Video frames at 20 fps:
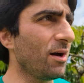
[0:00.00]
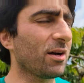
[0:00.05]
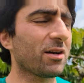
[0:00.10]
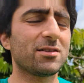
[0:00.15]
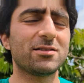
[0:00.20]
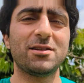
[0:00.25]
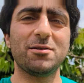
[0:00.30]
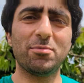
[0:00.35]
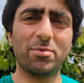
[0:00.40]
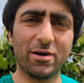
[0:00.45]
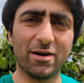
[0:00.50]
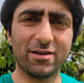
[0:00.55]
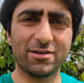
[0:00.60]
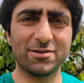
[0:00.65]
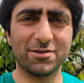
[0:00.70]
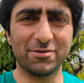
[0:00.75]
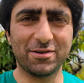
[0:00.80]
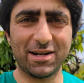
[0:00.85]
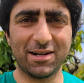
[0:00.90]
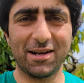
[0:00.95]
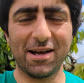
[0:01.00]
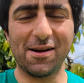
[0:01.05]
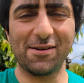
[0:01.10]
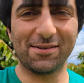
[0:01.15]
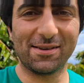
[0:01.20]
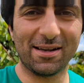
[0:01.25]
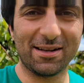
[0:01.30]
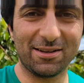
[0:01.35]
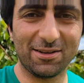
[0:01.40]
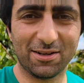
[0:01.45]
see birds already out
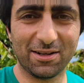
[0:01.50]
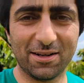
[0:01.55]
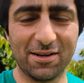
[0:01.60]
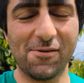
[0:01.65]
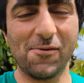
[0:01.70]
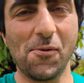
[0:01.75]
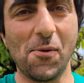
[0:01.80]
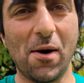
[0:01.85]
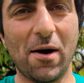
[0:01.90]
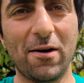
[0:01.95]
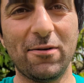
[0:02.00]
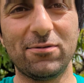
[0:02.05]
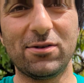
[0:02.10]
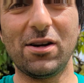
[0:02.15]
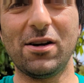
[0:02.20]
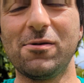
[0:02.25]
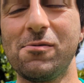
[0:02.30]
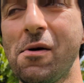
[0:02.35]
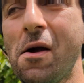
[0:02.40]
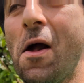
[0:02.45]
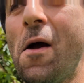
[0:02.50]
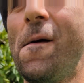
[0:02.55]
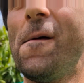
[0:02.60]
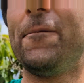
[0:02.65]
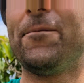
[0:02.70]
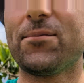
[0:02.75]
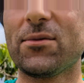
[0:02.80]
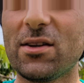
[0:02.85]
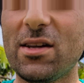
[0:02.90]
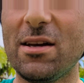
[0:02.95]
there looking at what I've done,
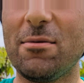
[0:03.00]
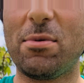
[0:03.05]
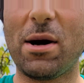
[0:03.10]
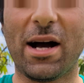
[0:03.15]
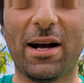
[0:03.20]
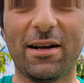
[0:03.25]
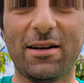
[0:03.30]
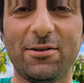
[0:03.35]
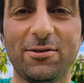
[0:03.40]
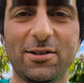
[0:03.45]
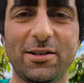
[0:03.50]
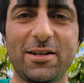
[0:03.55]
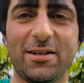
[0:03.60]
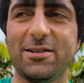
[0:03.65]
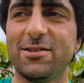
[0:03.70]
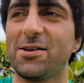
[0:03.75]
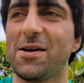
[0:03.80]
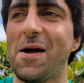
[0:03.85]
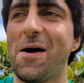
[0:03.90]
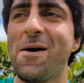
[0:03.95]
debagging all these